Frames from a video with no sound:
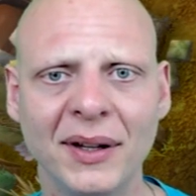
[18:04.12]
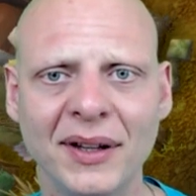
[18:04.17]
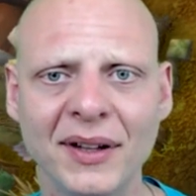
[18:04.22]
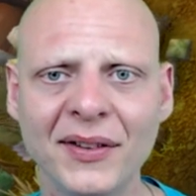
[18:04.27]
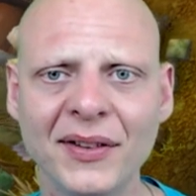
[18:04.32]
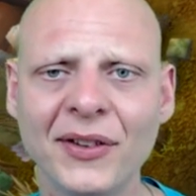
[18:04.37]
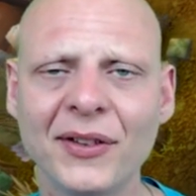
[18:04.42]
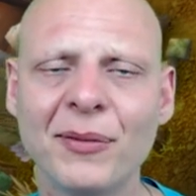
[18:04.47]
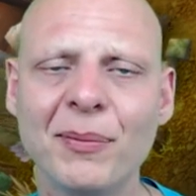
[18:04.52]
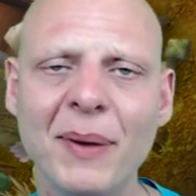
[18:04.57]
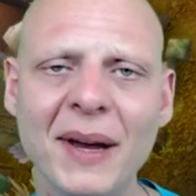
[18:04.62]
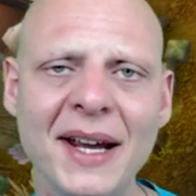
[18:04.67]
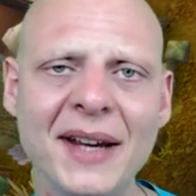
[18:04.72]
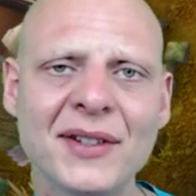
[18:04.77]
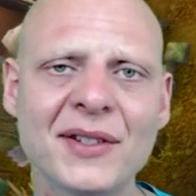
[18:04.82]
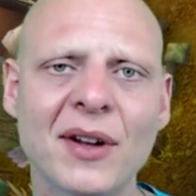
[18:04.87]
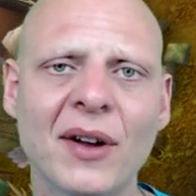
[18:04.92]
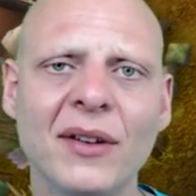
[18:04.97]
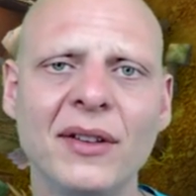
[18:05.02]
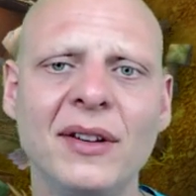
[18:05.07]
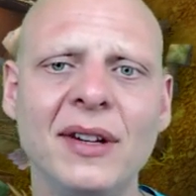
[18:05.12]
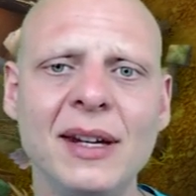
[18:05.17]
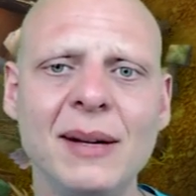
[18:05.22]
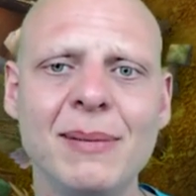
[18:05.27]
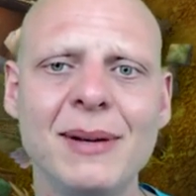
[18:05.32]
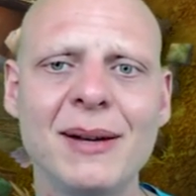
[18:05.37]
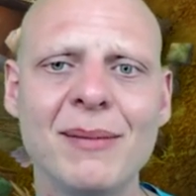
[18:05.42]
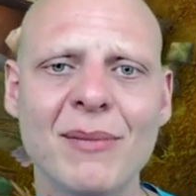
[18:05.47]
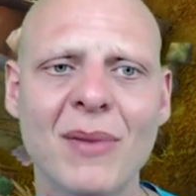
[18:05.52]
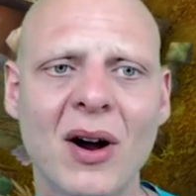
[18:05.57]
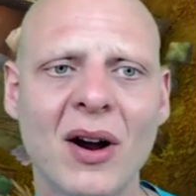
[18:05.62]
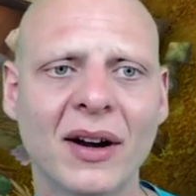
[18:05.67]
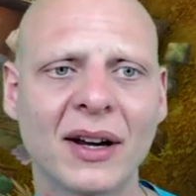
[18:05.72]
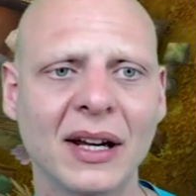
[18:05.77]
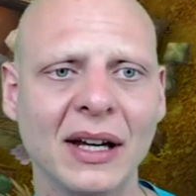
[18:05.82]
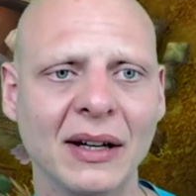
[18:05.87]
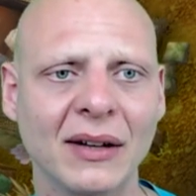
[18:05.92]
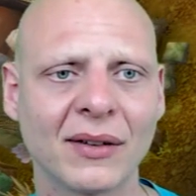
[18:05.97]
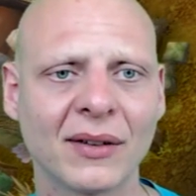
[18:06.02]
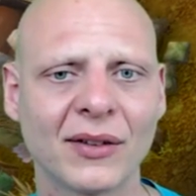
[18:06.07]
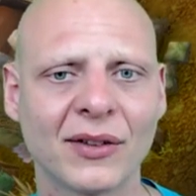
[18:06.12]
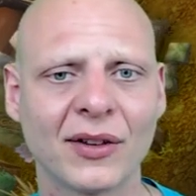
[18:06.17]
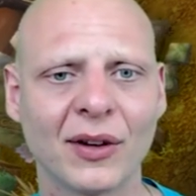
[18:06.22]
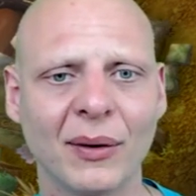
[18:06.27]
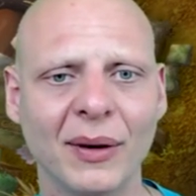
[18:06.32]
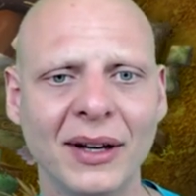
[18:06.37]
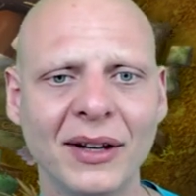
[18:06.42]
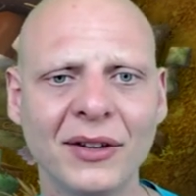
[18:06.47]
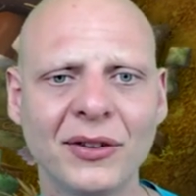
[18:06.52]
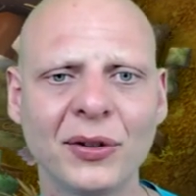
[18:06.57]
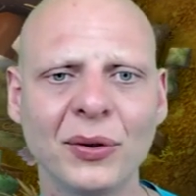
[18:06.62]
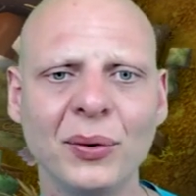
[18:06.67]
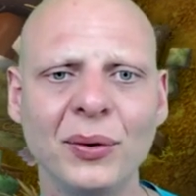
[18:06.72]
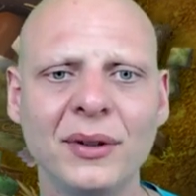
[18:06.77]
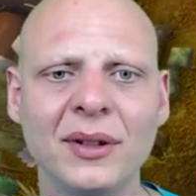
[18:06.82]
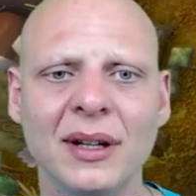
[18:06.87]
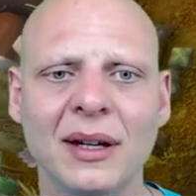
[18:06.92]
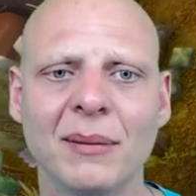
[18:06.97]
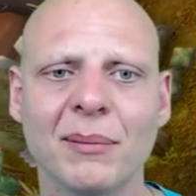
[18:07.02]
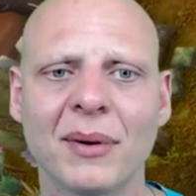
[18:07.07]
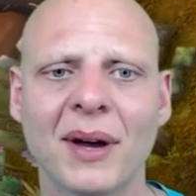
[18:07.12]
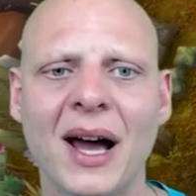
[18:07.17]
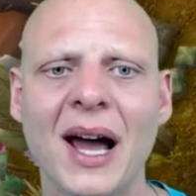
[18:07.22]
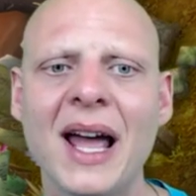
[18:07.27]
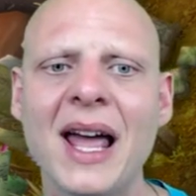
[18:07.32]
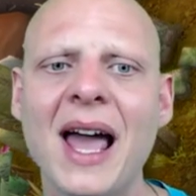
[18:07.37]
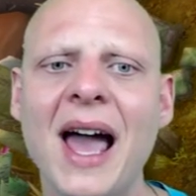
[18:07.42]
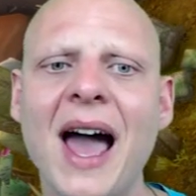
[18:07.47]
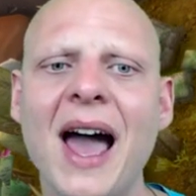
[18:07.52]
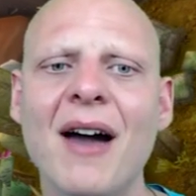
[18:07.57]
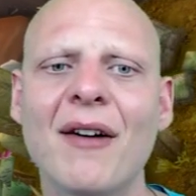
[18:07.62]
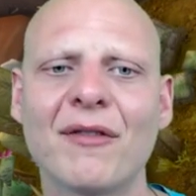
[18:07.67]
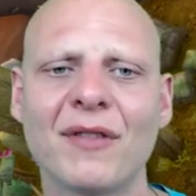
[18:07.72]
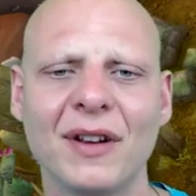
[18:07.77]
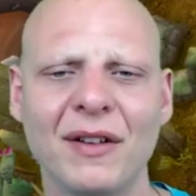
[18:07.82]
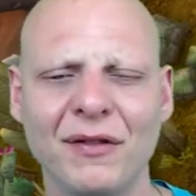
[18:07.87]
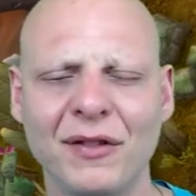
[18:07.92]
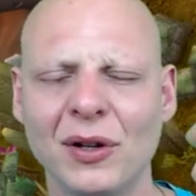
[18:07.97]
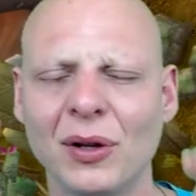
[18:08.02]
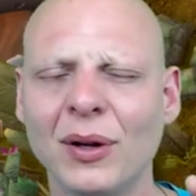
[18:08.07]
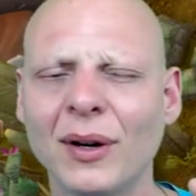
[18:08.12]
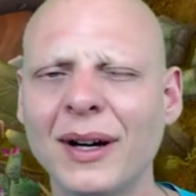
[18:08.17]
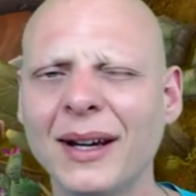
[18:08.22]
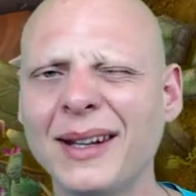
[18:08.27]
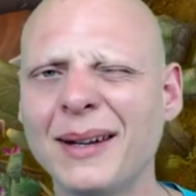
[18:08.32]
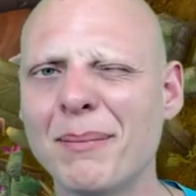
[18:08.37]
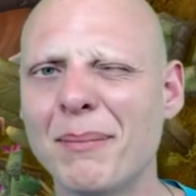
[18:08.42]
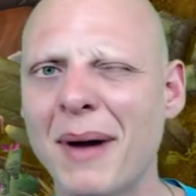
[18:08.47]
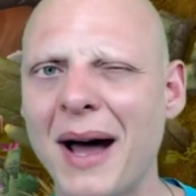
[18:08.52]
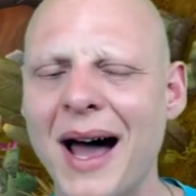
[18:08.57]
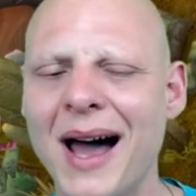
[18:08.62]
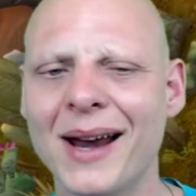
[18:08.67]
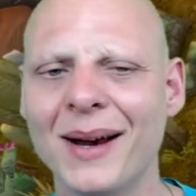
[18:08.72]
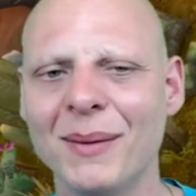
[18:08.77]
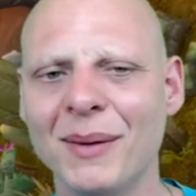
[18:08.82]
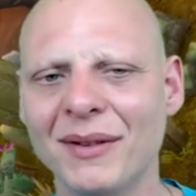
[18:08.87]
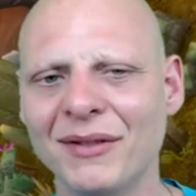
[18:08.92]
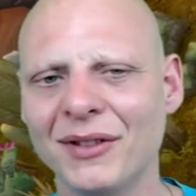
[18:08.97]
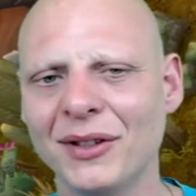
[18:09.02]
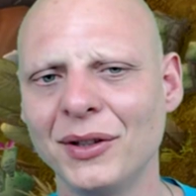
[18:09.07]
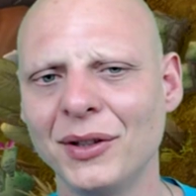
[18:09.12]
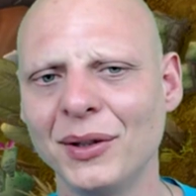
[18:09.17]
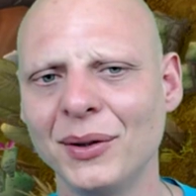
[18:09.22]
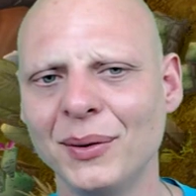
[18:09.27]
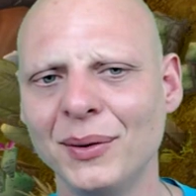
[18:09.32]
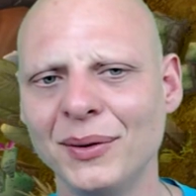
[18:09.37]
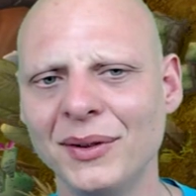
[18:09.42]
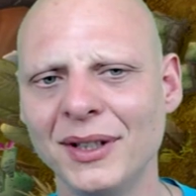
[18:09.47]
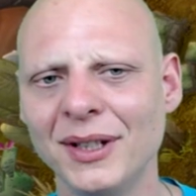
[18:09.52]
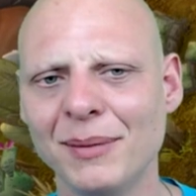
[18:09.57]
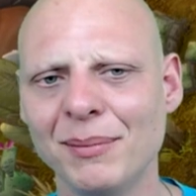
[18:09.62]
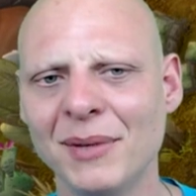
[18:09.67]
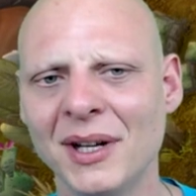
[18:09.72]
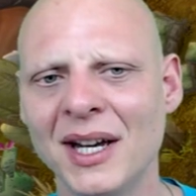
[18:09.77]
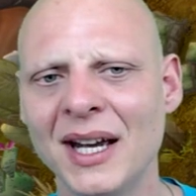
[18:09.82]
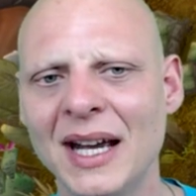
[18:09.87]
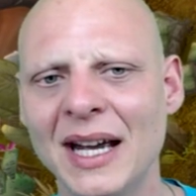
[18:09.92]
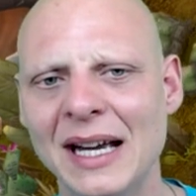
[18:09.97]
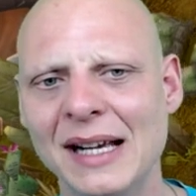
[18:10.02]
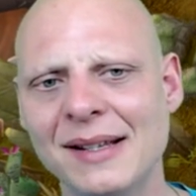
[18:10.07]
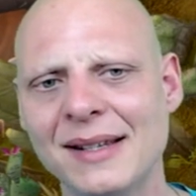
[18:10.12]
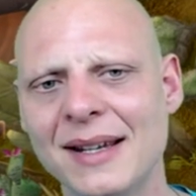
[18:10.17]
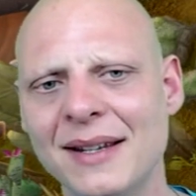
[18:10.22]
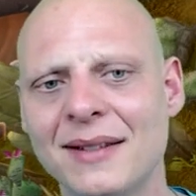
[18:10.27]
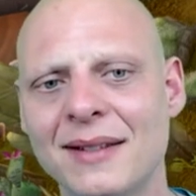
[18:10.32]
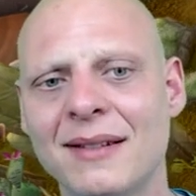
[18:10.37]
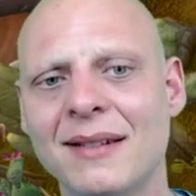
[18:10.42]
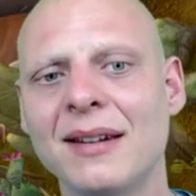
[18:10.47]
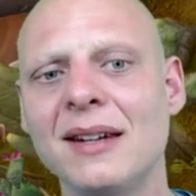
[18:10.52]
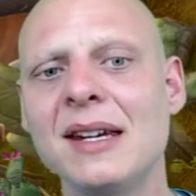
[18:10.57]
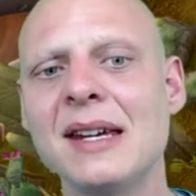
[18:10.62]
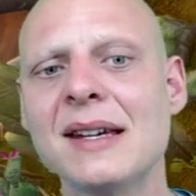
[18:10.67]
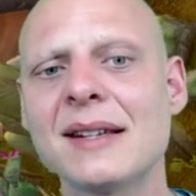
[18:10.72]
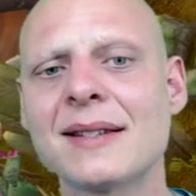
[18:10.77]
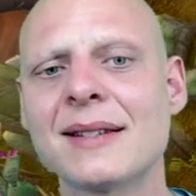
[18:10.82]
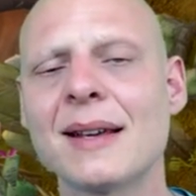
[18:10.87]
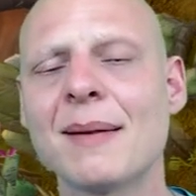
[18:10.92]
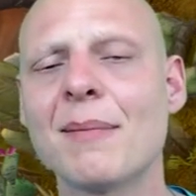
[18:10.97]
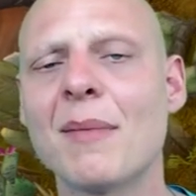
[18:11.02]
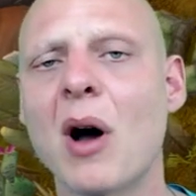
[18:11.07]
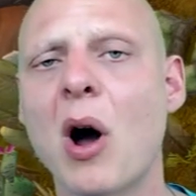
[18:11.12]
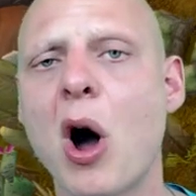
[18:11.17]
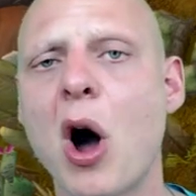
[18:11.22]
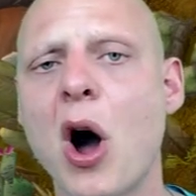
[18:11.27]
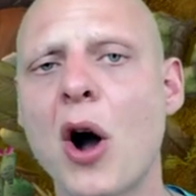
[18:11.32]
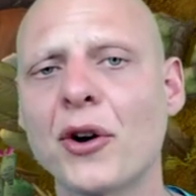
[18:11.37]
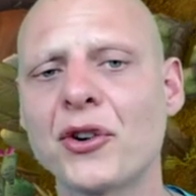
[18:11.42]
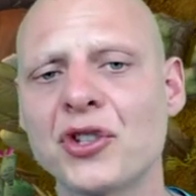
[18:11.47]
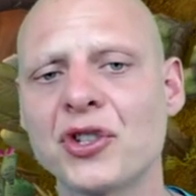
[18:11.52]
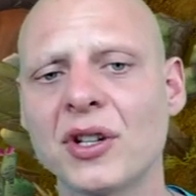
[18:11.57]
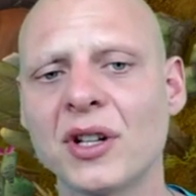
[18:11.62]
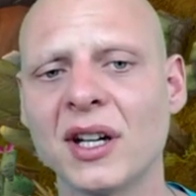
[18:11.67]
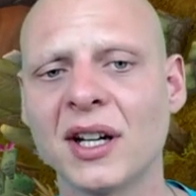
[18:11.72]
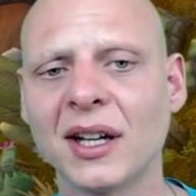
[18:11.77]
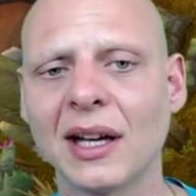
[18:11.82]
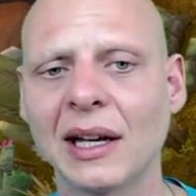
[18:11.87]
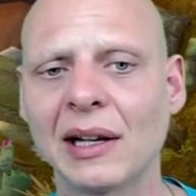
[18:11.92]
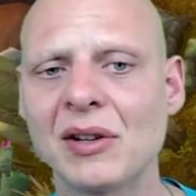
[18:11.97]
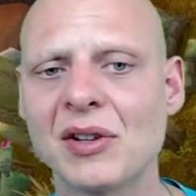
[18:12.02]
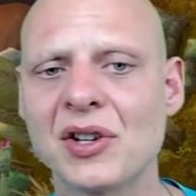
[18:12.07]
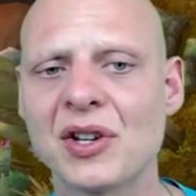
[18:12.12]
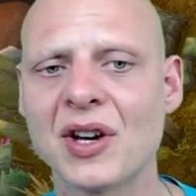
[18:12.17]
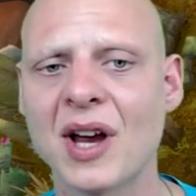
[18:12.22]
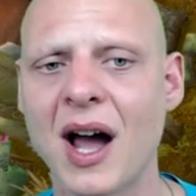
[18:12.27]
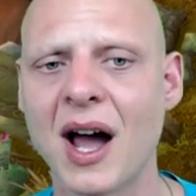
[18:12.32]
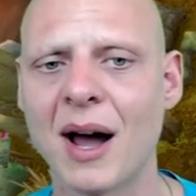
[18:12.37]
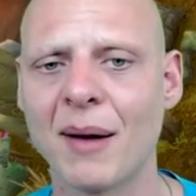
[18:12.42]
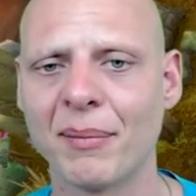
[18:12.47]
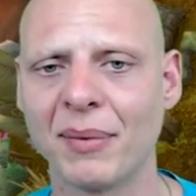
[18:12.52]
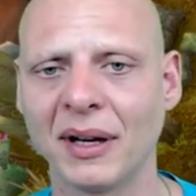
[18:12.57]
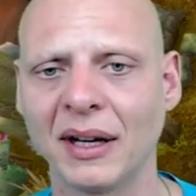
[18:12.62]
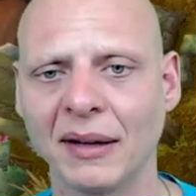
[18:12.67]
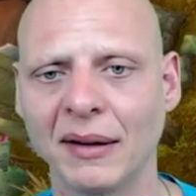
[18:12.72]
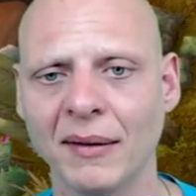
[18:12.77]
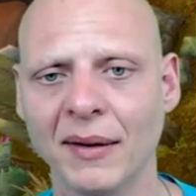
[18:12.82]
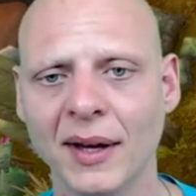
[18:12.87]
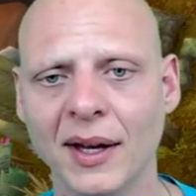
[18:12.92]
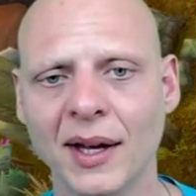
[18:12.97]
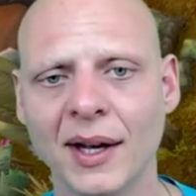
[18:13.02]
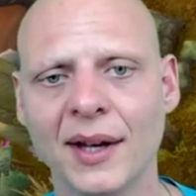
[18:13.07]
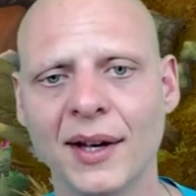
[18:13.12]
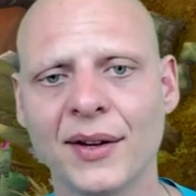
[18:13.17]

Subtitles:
But this is based on DB market. So in the tooltip, I have, if you look at the bottom of the tooltip, it says TSM auctioning and shopping.